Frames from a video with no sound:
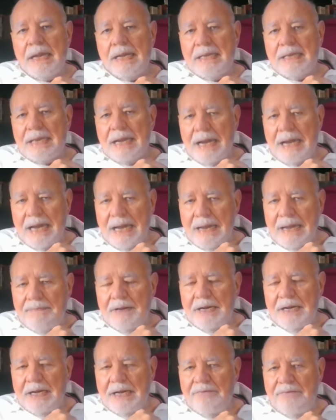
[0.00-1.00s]
And I
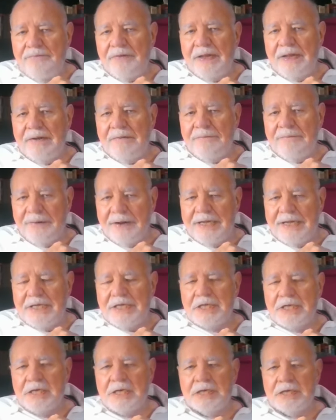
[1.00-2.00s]
believe
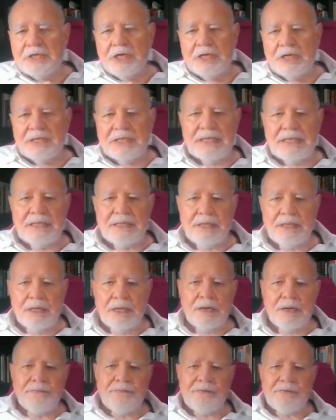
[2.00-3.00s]
inflation adjusted, a
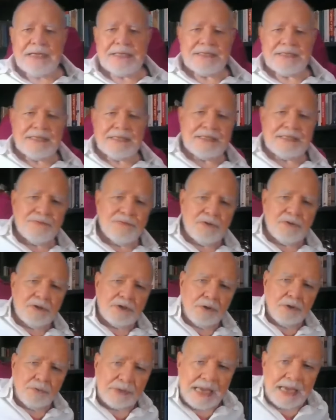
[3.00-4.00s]
lot of assets will
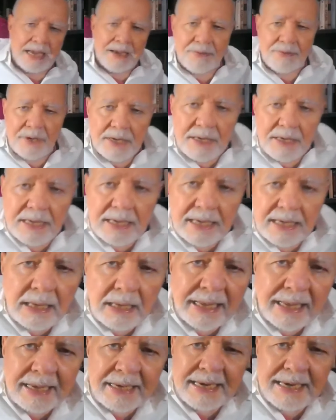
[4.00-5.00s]
go down.
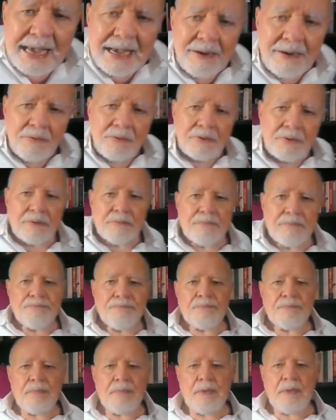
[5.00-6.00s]
Now,
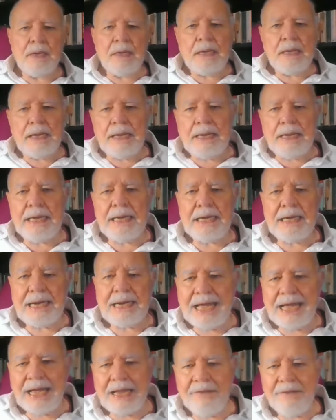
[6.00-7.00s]
in
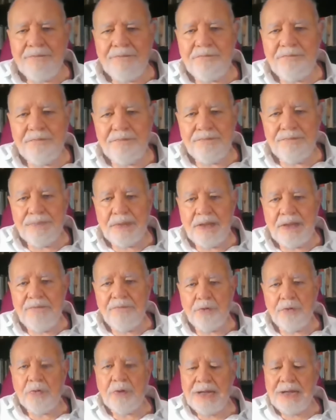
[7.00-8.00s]
life,
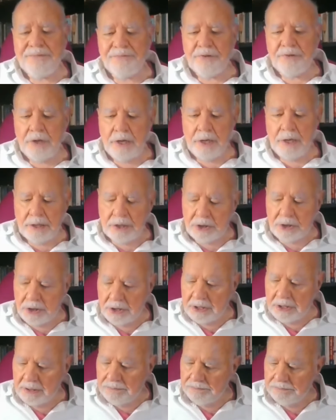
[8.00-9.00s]
if you have a
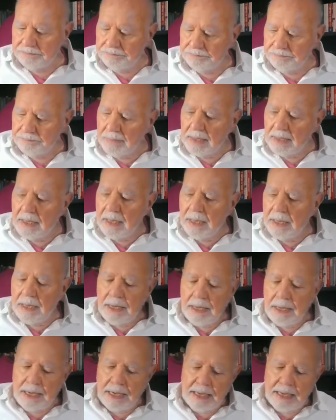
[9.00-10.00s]
hundred,
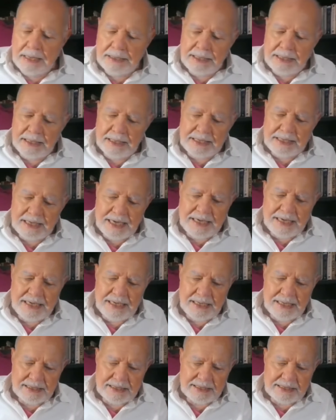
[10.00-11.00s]
and in 10
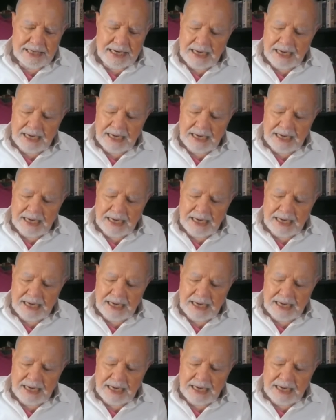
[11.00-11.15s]
years'